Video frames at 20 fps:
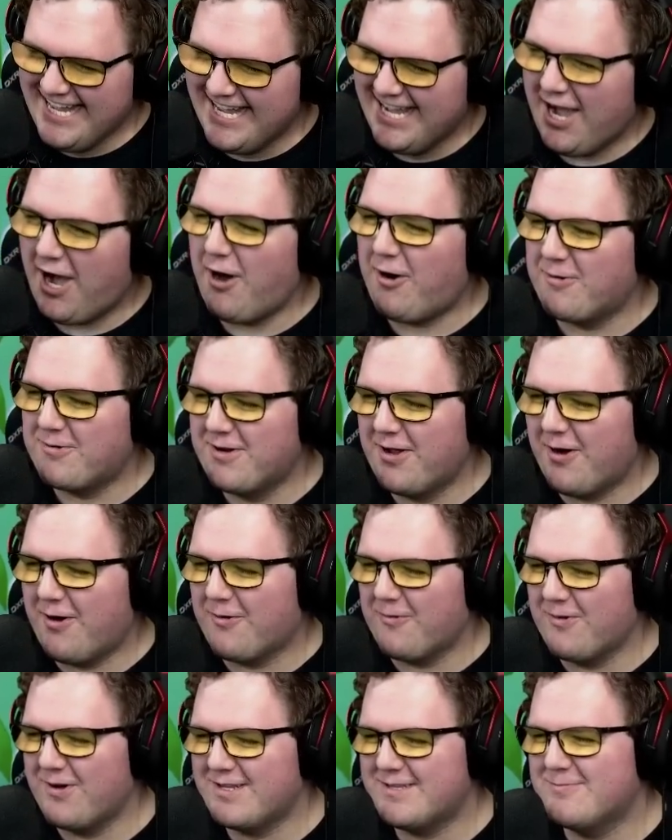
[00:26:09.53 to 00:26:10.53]
Oh,
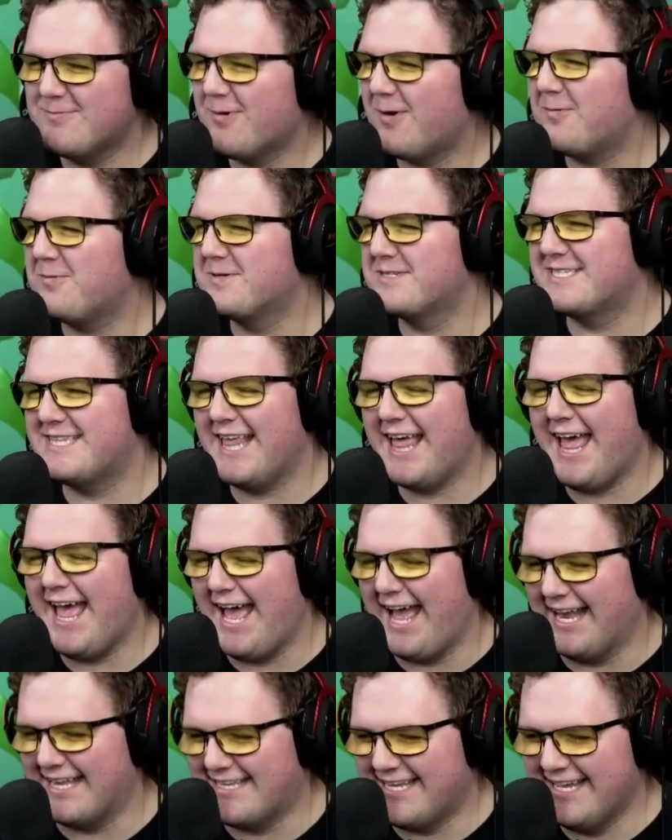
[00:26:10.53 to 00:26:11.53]
no. What was
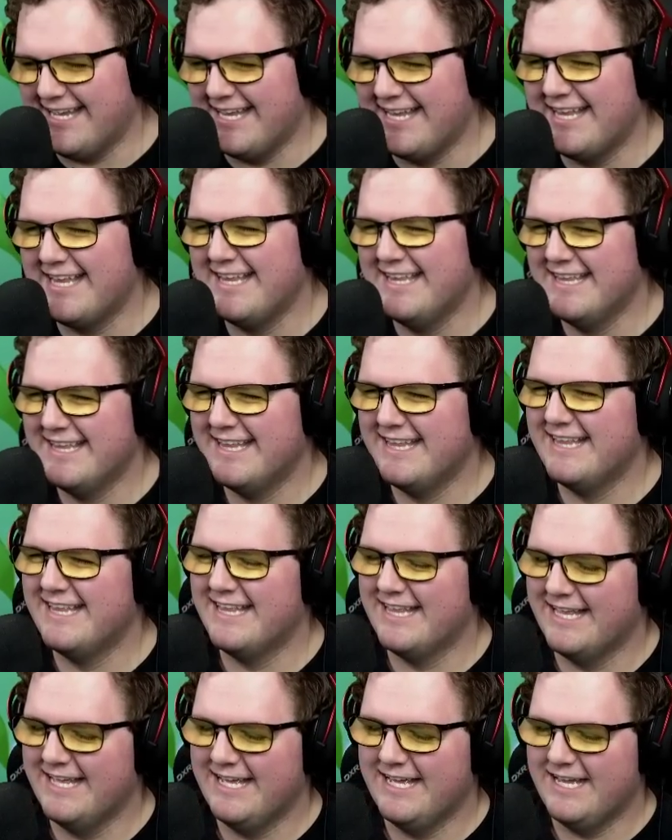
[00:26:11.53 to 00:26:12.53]
that?
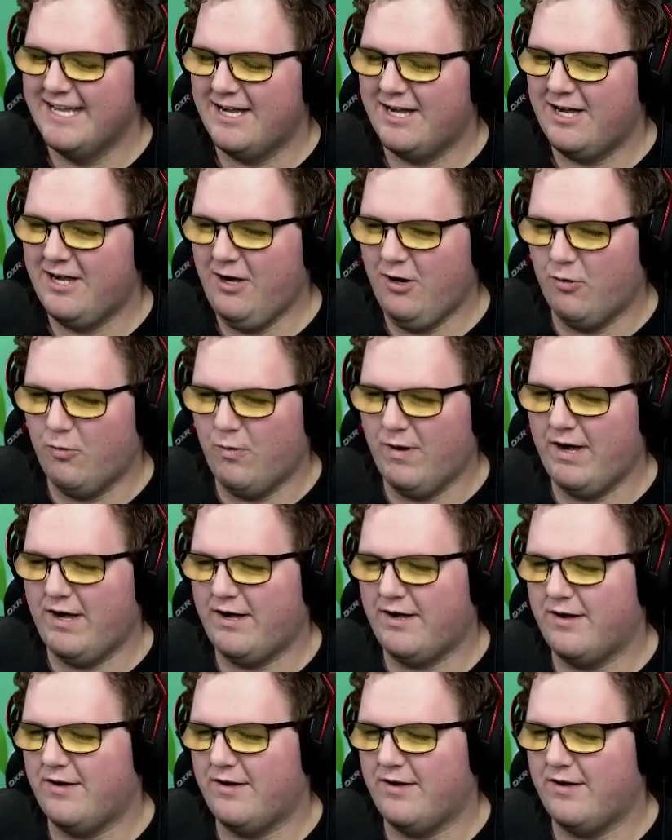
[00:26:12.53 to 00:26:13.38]
Oh, well.